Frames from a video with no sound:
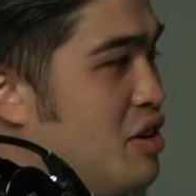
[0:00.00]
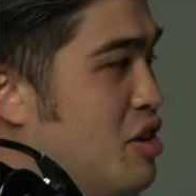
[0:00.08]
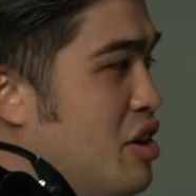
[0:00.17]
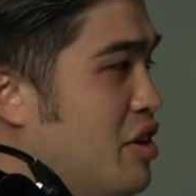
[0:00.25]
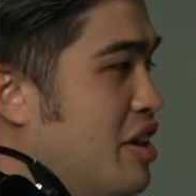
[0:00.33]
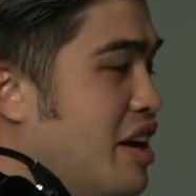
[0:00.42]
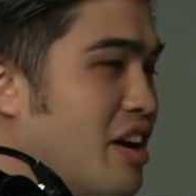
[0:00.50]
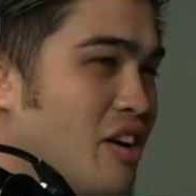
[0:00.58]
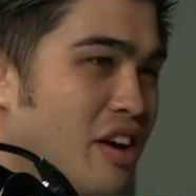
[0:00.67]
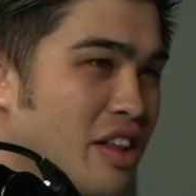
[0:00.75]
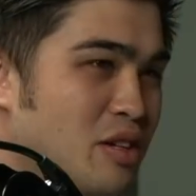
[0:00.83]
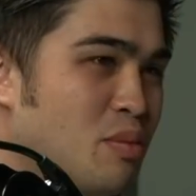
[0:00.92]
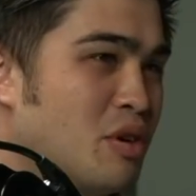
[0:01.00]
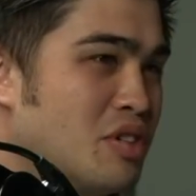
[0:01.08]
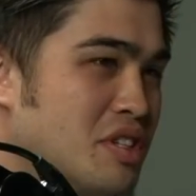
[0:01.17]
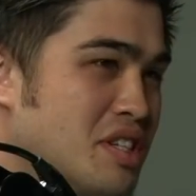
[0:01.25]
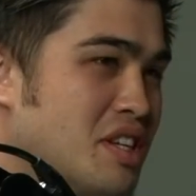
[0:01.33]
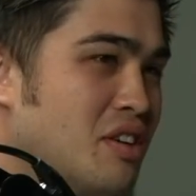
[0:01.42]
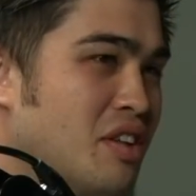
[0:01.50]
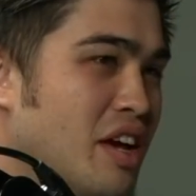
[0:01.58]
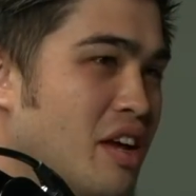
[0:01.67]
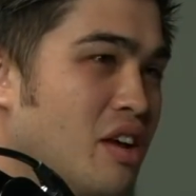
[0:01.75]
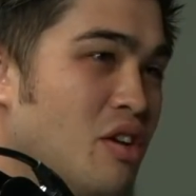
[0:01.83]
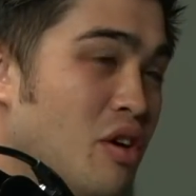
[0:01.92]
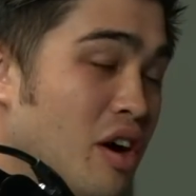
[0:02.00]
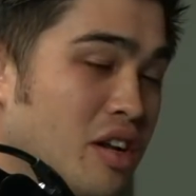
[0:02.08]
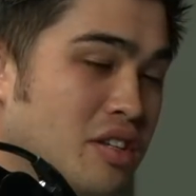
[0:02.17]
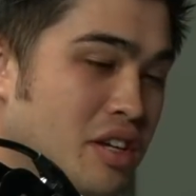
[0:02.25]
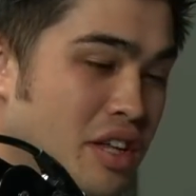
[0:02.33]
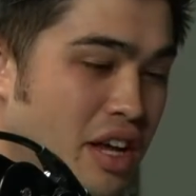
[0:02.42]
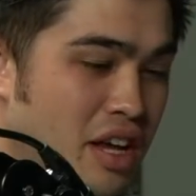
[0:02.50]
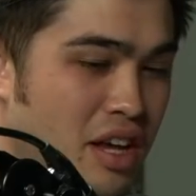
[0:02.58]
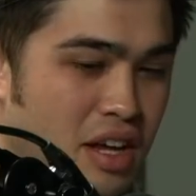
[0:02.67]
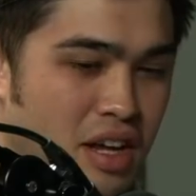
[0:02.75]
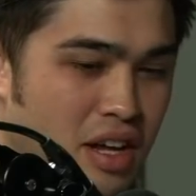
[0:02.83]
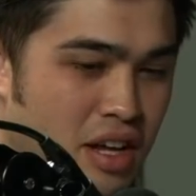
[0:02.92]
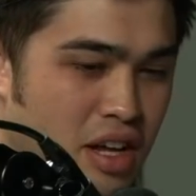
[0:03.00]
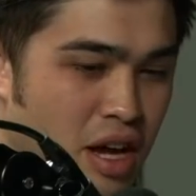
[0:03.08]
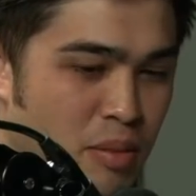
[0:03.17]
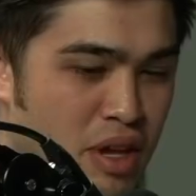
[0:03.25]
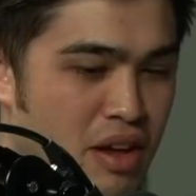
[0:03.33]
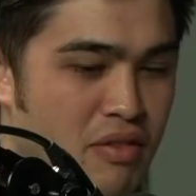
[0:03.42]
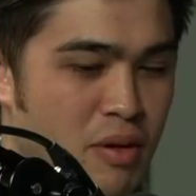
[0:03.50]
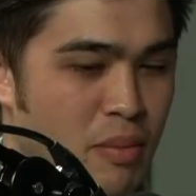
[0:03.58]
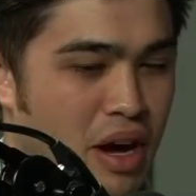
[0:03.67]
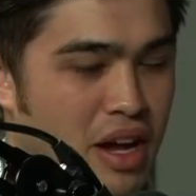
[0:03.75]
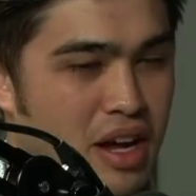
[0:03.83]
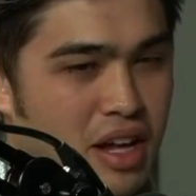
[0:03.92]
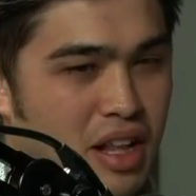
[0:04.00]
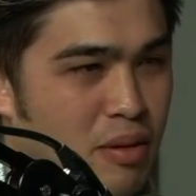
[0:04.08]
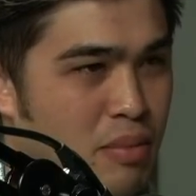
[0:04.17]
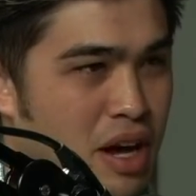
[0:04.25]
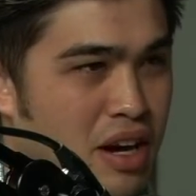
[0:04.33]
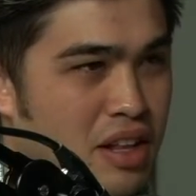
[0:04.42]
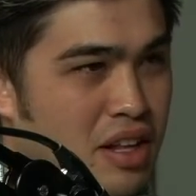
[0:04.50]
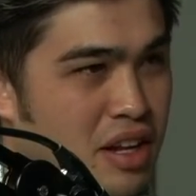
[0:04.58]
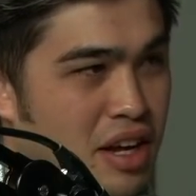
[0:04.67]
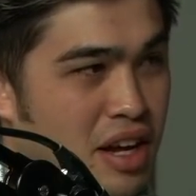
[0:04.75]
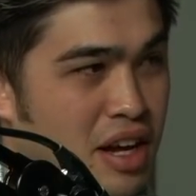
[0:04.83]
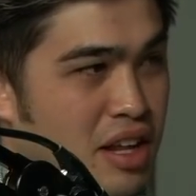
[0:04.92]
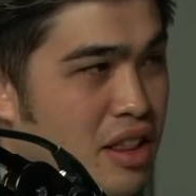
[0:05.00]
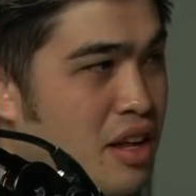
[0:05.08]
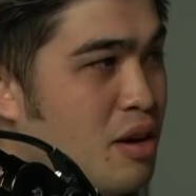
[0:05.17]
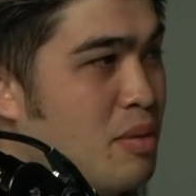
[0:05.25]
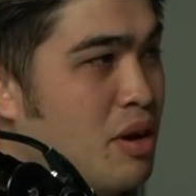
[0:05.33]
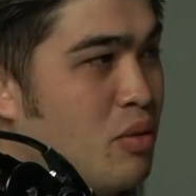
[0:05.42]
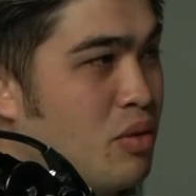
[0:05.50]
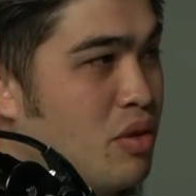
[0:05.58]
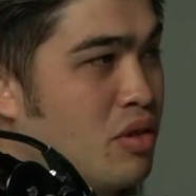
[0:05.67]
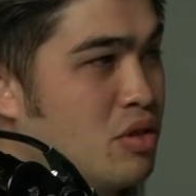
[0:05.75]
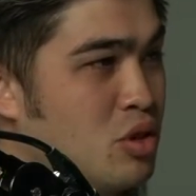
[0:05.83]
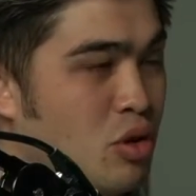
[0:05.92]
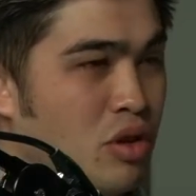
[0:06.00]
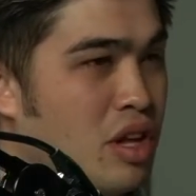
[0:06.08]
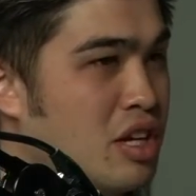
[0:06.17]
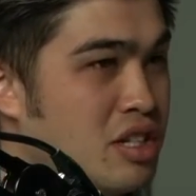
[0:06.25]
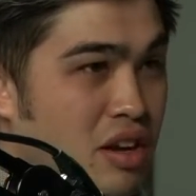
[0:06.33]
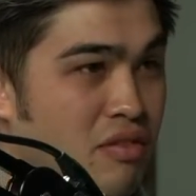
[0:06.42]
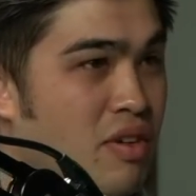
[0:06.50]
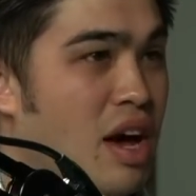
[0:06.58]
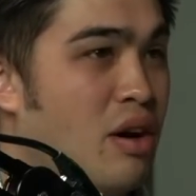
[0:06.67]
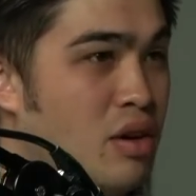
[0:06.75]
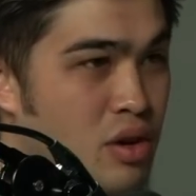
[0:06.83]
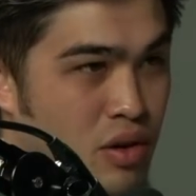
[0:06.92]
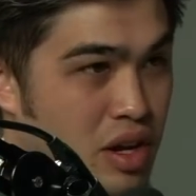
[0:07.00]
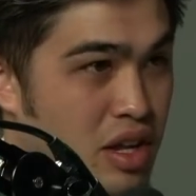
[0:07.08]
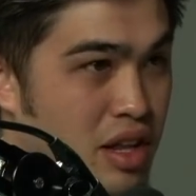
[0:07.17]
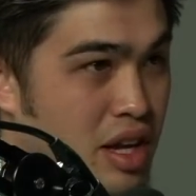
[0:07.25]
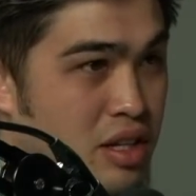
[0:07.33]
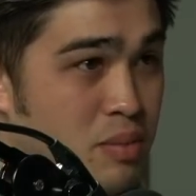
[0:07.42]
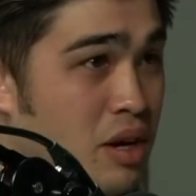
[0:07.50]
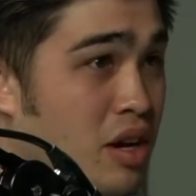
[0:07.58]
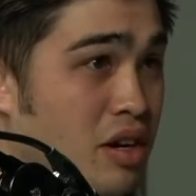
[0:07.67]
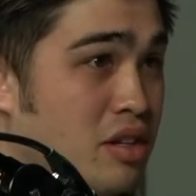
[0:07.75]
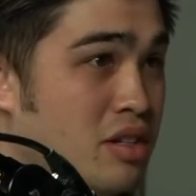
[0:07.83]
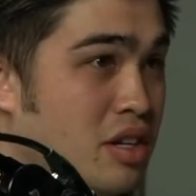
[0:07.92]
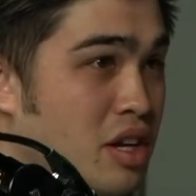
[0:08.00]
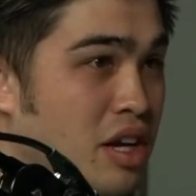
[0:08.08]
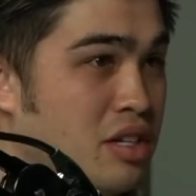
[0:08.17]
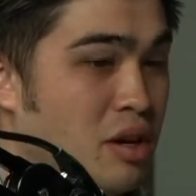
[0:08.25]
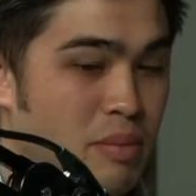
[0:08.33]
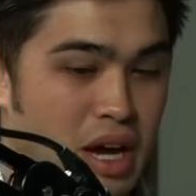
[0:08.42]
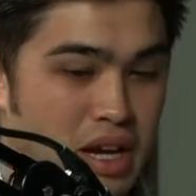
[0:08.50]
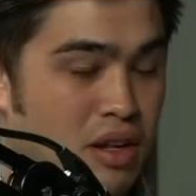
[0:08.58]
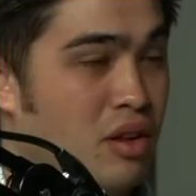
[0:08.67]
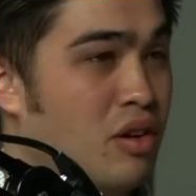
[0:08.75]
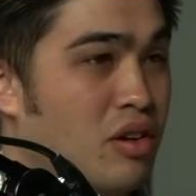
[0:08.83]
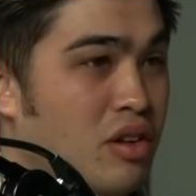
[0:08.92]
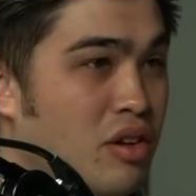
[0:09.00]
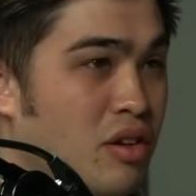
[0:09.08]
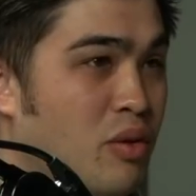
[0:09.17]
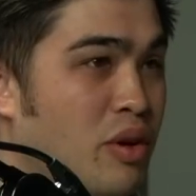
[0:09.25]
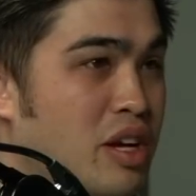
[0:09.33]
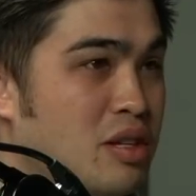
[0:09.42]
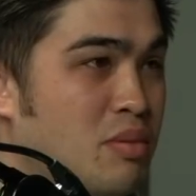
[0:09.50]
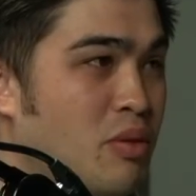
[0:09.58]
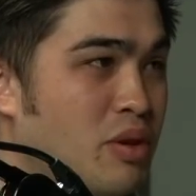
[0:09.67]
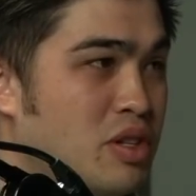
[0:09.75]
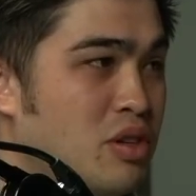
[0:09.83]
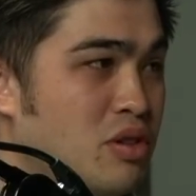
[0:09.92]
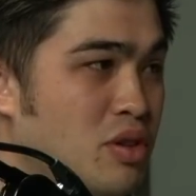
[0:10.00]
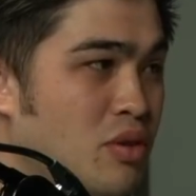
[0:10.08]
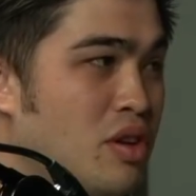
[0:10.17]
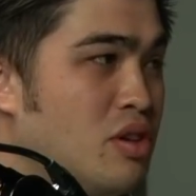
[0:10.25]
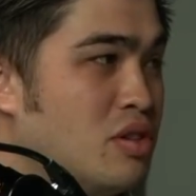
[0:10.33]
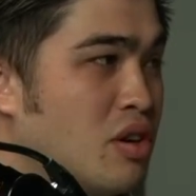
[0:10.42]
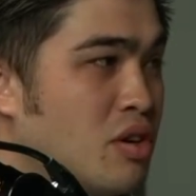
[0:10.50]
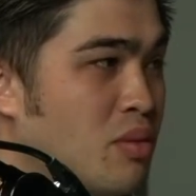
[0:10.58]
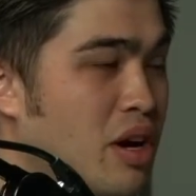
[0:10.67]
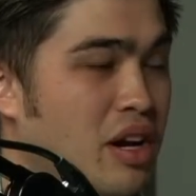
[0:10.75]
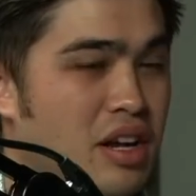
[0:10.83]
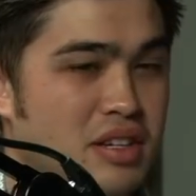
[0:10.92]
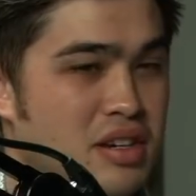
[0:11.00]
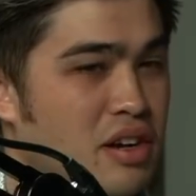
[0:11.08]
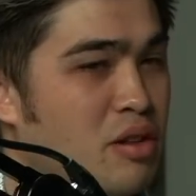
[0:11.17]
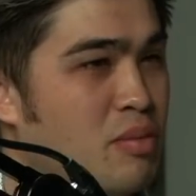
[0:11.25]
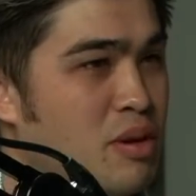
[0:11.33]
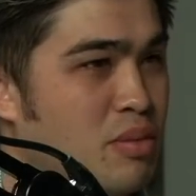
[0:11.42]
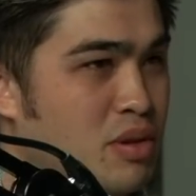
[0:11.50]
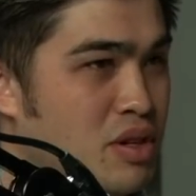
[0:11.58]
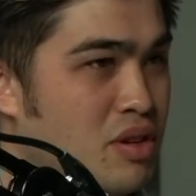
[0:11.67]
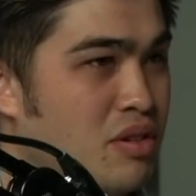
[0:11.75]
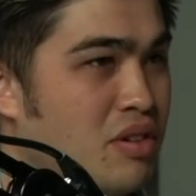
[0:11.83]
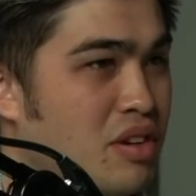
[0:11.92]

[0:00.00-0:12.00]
You know, like, okay, this person's still like, you know, honestly, like, I mean, even in my head, like back in the day, I didn't think about certain things like value or any of that, to be honest. It's something I had to learn along the ways. But once you do it, you start to recognize in other people too.